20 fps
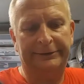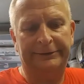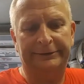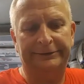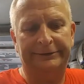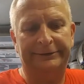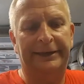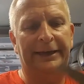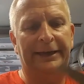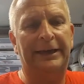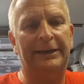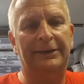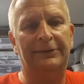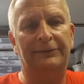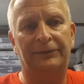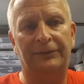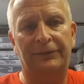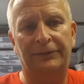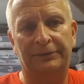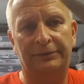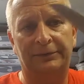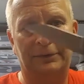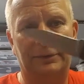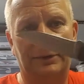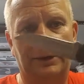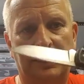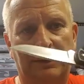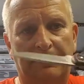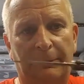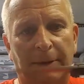knife.
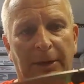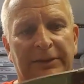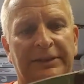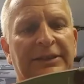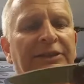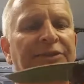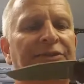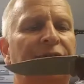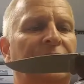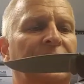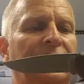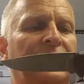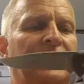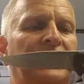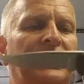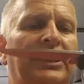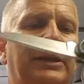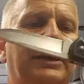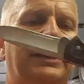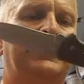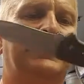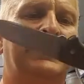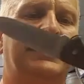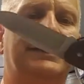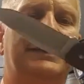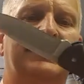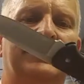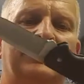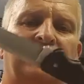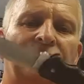I bought this in a kit. I think
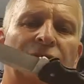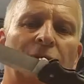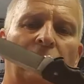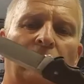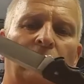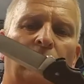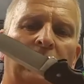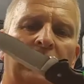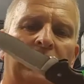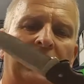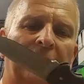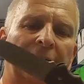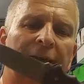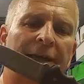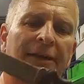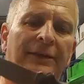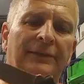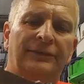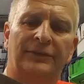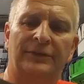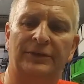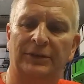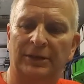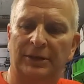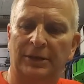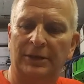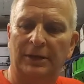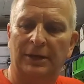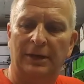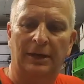this is the only one left.
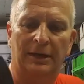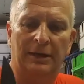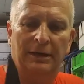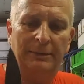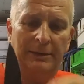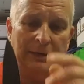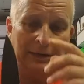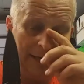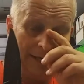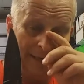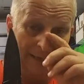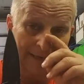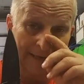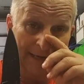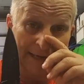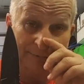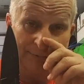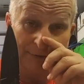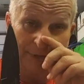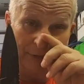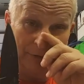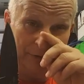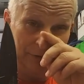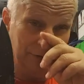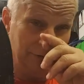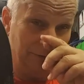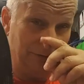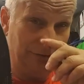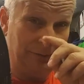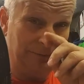A lot of times I'll
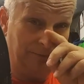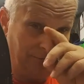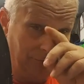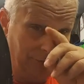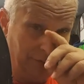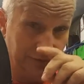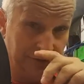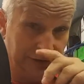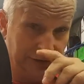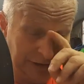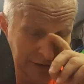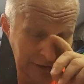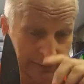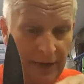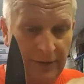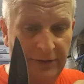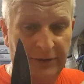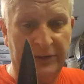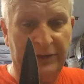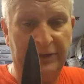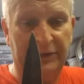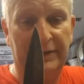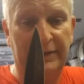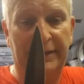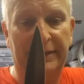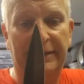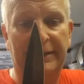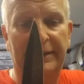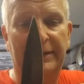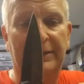use them for just about anything and